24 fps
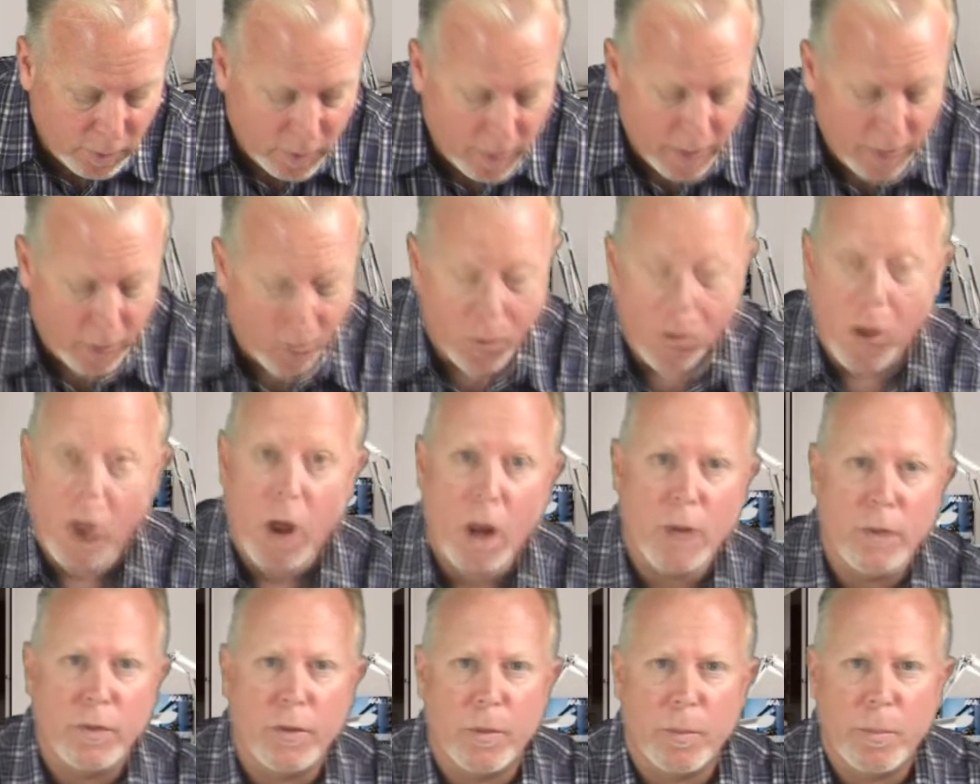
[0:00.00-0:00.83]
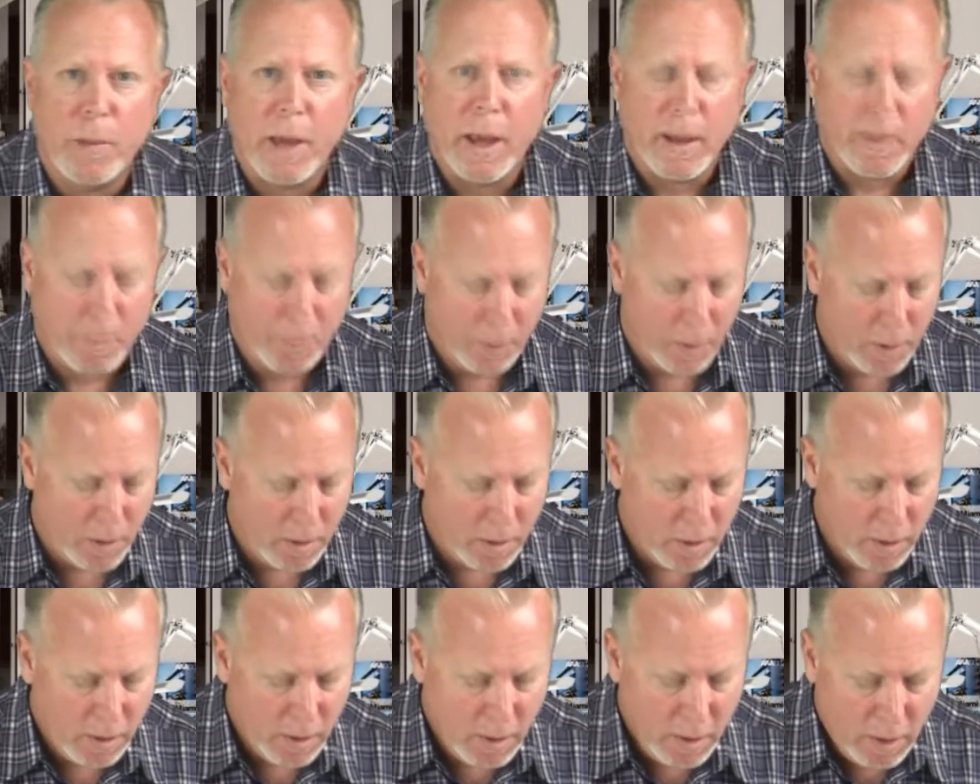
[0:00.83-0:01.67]
that are on the paper
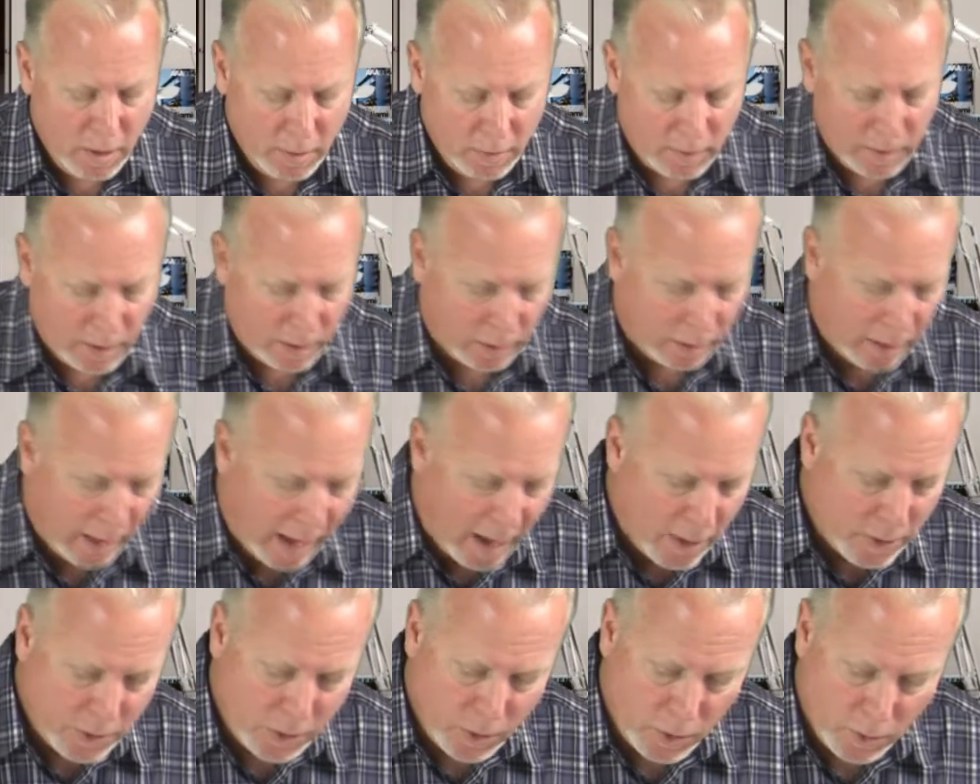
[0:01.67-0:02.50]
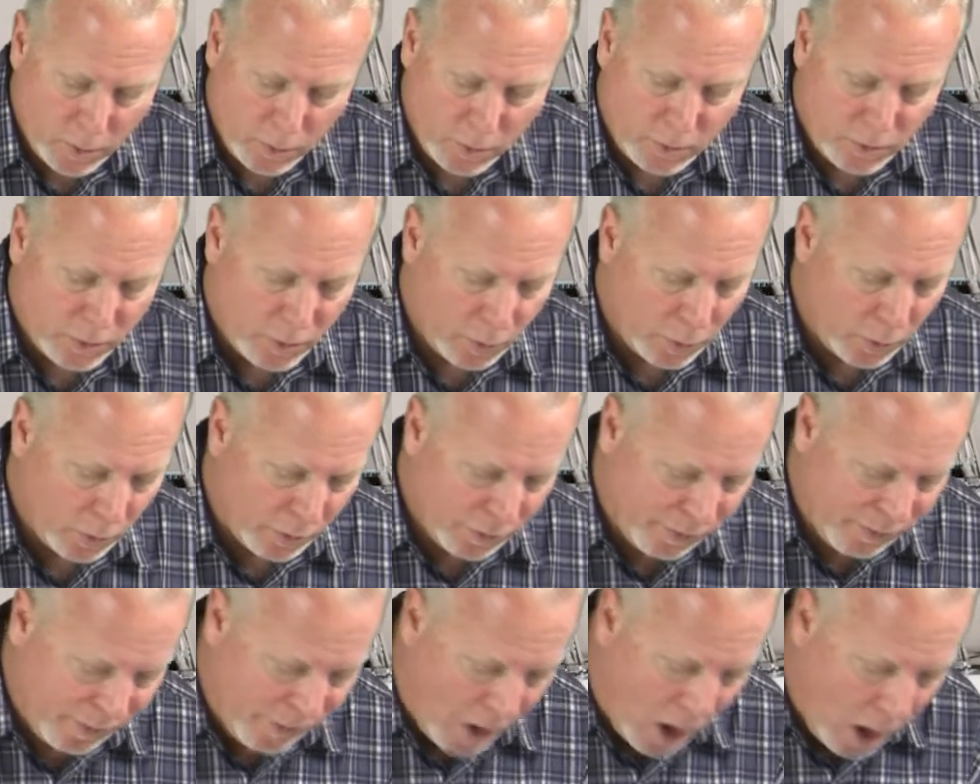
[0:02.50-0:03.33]
that allow you to
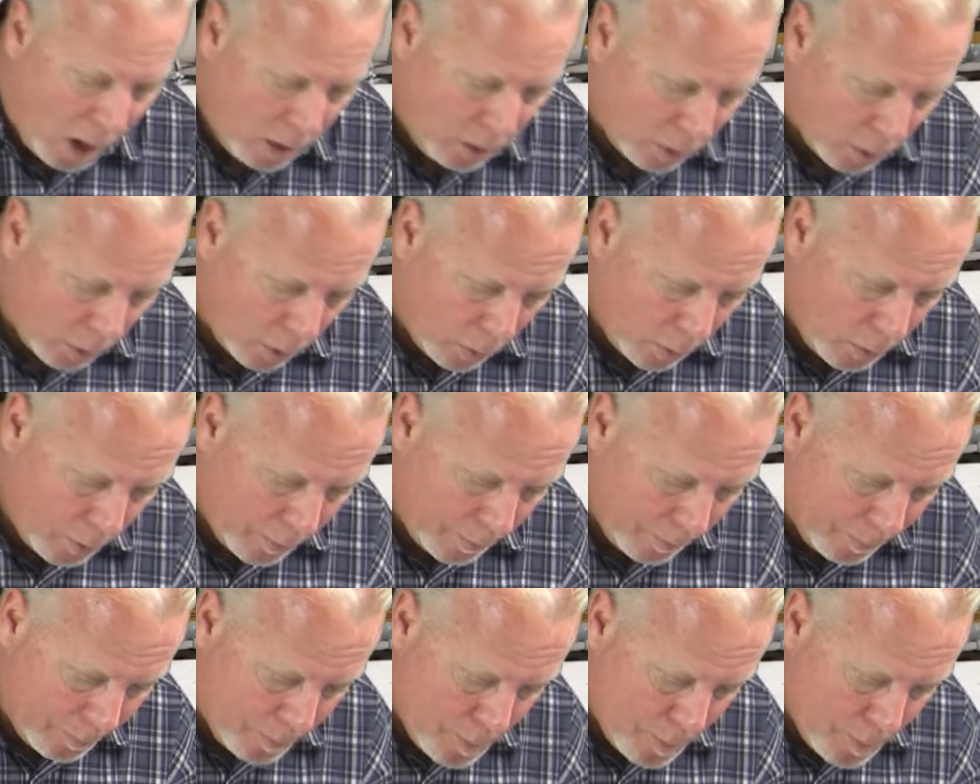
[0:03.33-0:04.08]
follow